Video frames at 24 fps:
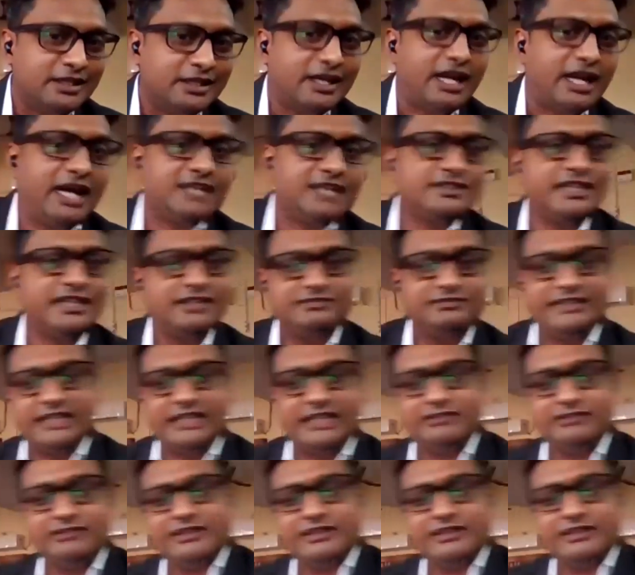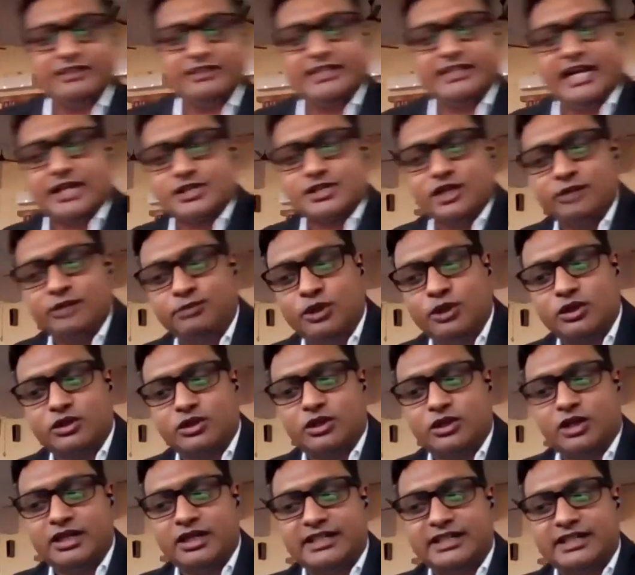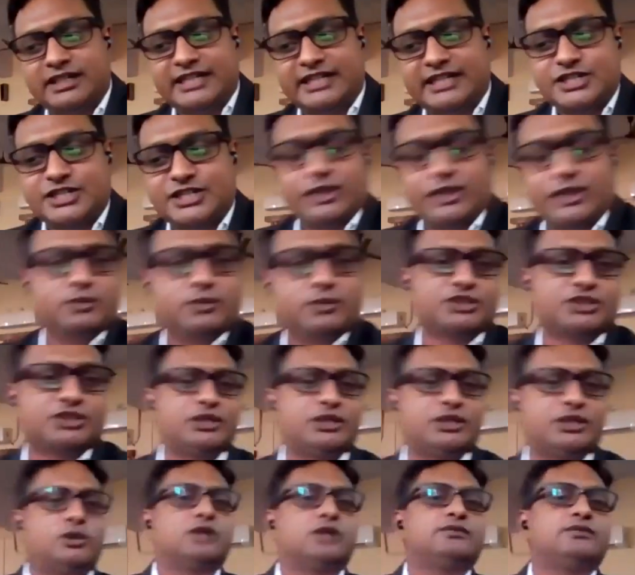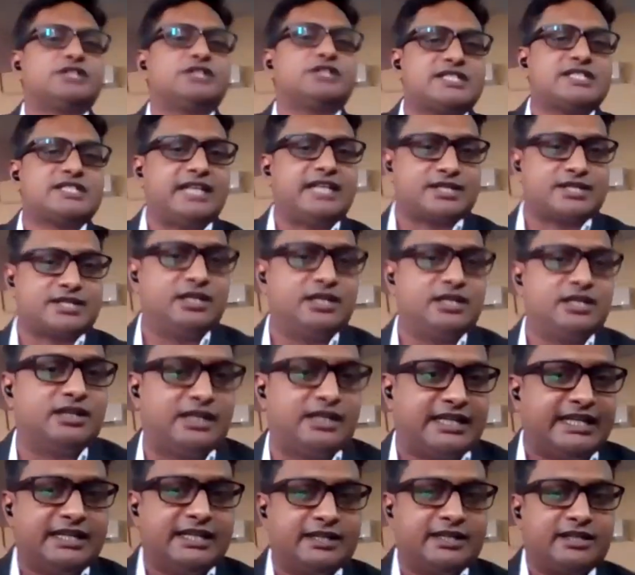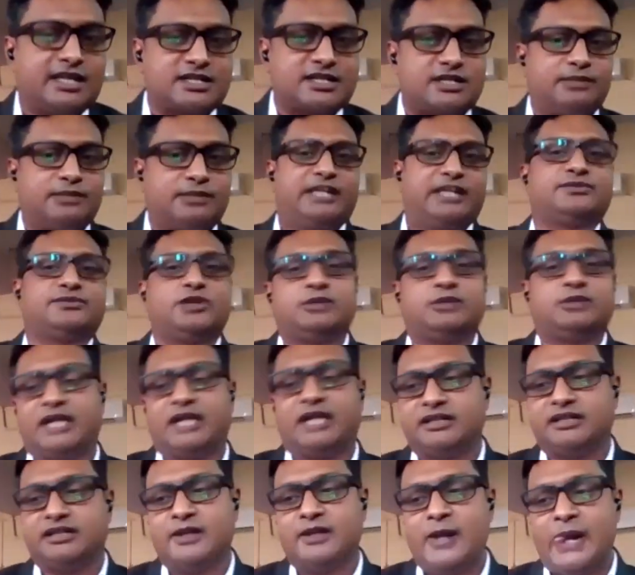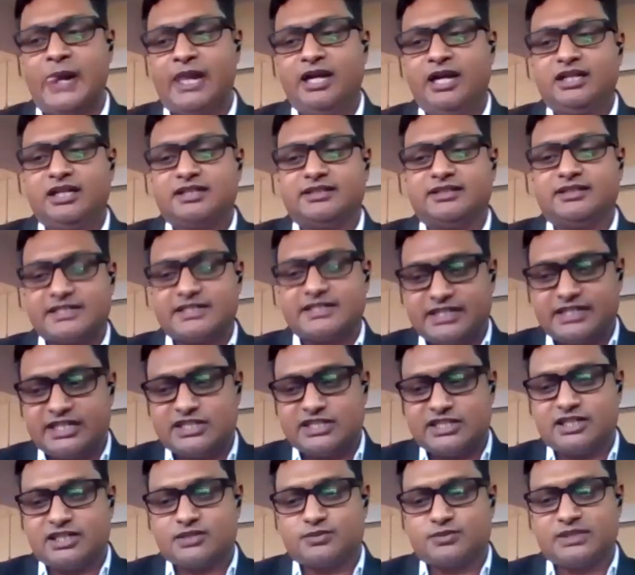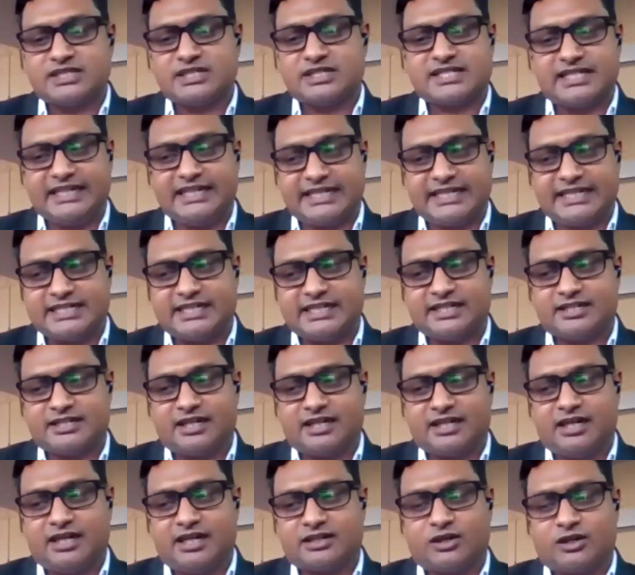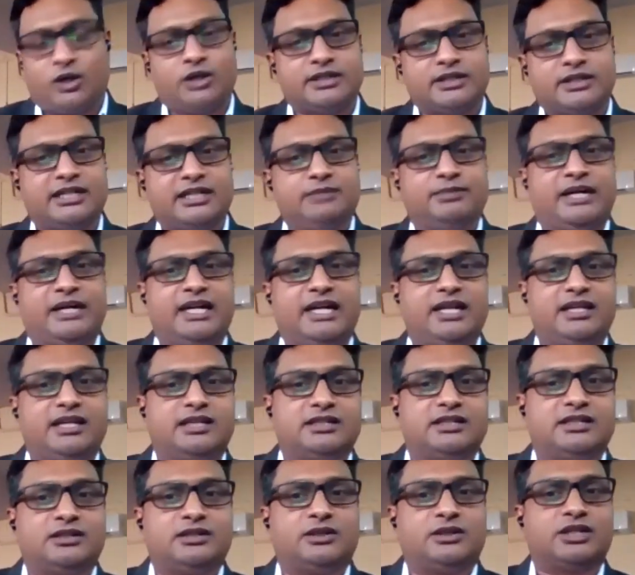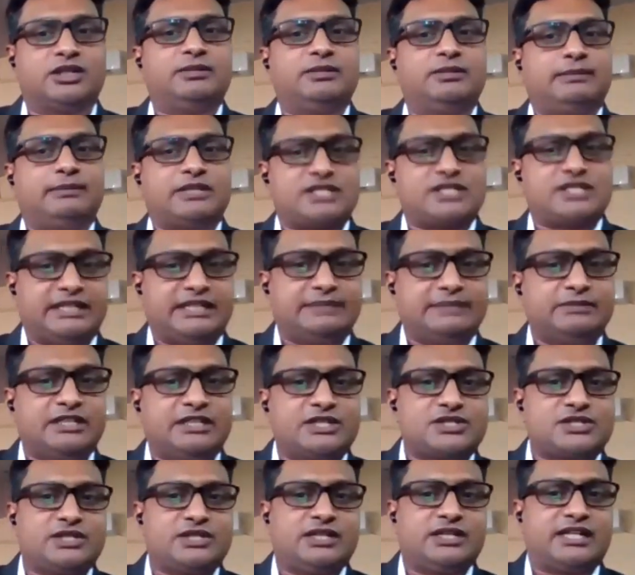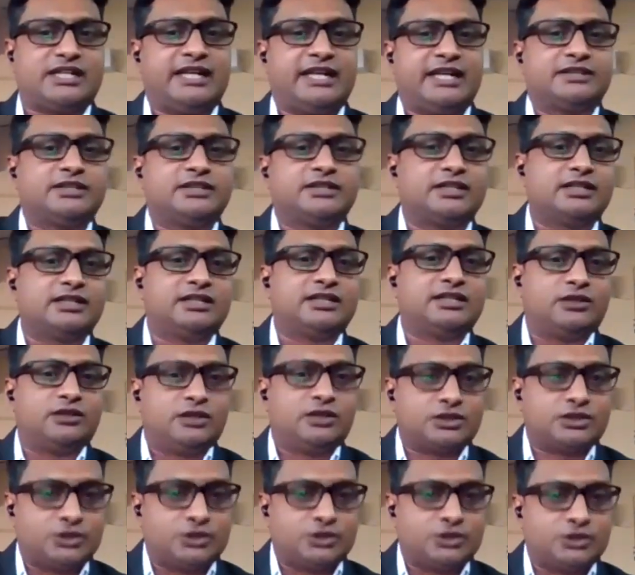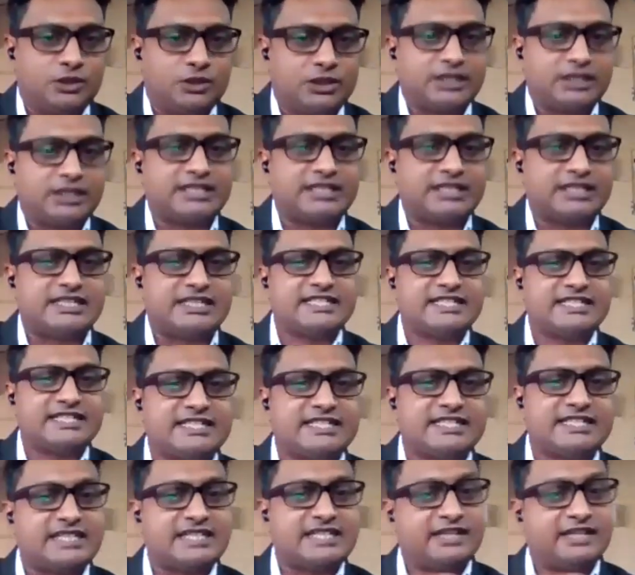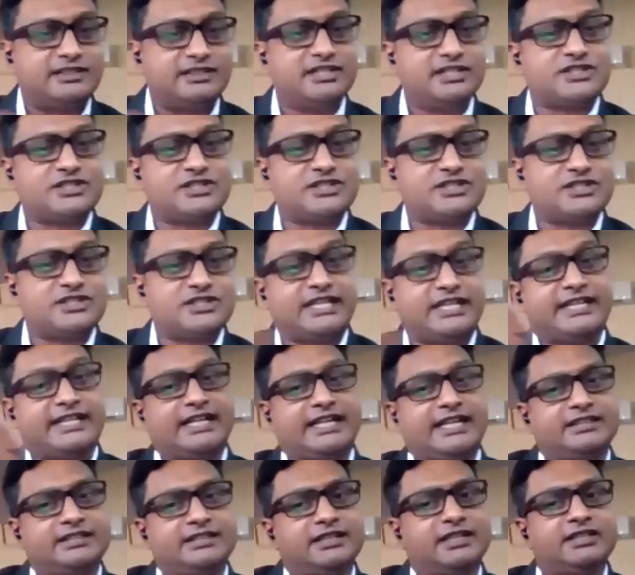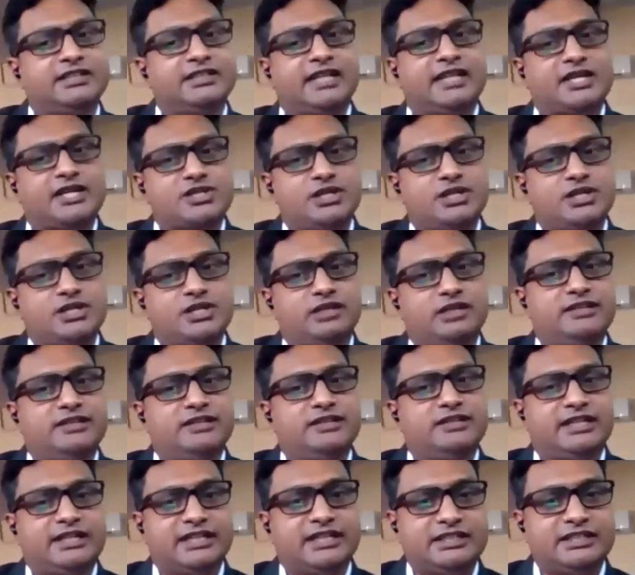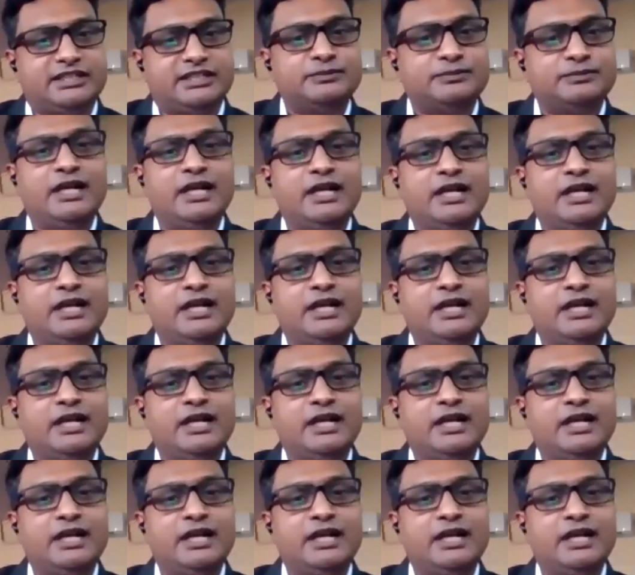And then we have a national book called Teacher Innovation Award, which is a national platform, and These teachers, once selected, are honored by Honorable MHRD Minister and other authorities at the state and then at the national level in Delhi.